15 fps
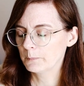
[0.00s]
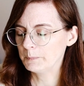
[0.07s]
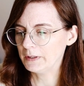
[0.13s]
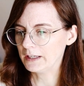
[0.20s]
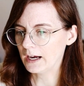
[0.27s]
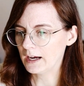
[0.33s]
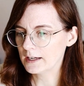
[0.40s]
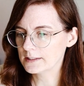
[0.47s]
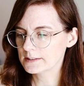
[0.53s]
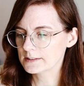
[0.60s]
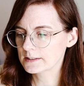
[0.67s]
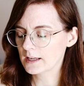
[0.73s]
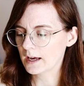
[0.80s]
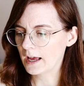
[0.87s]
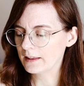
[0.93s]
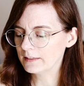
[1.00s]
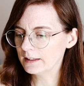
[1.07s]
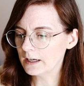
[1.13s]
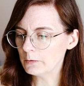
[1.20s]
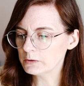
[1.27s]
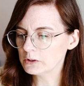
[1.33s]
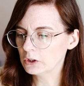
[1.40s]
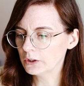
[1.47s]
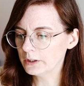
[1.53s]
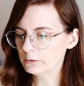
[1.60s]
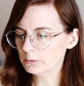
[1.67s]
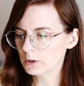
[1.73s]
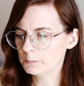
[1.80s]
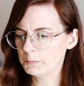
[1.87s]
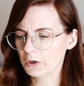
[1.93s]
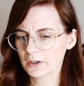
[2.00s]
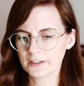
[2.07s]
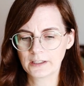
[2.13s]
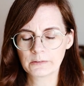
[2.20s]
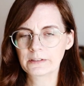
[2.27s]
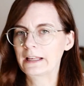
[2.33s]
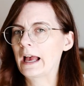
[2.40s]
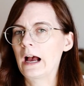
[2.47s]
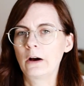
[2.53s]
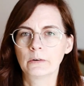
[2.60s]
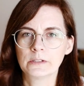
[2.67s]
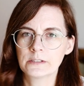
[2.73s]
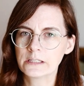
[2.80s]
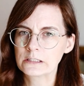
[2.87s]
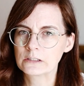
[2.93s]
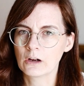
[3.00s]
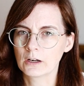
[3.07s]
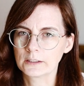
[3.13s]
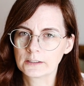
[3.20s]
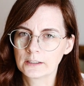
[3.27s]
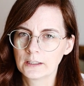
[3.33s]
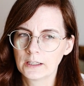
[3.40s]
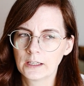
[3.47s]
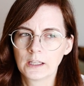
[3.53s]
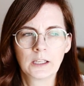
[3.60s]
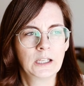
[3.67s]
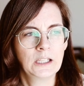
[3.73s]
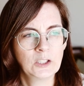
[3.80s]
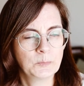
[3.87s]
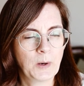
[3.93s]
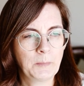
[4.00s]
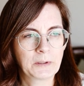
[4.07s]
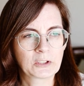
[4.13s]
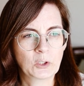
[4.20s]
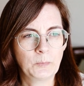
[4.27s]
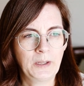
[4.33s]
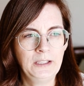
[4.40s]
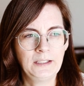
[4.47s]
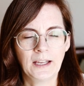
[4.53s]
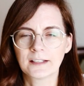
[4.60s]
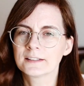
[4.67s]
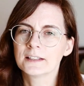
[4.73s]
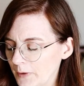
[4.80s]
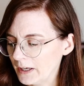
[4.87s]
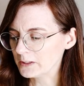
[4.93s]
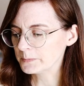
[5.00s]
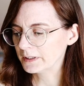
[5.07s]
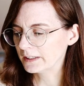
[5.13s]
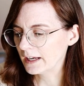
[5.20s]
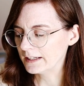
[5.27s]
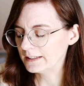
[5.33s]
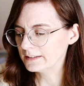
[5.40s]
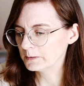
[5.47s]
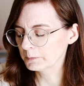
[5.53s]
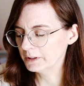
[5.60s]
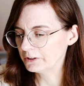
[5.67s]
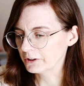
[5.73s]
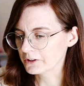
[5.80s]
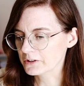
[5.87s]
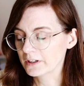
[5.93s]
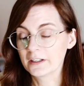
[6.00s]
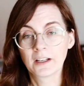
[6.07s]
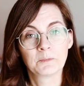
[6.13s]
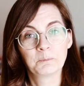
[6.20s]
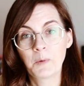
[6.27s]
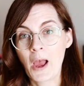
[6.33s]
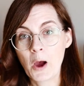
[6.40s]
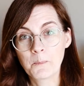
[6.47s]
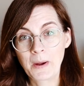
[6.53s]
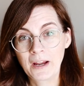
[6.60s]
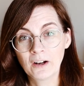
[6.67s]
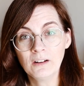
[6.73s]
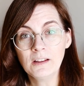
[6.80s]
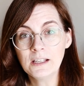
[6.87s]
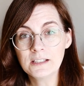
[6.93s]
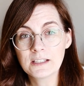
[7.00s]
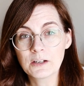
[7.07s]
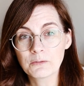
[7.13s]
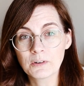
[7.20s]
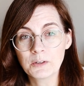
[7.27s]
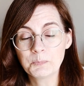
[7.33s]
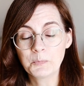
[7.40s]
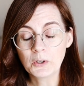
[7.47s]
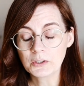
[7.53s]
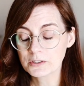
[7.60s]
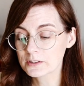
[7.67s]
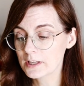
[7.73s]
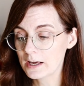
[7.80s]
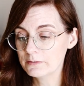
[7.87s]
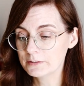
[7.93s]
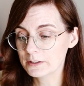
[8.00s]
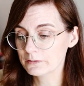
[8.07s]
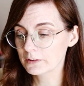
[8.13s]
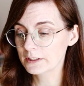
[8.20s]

Because I think I was looking for a book and I was like, how is this not in the public domain yet? My husband and I did some research and apparently different countries have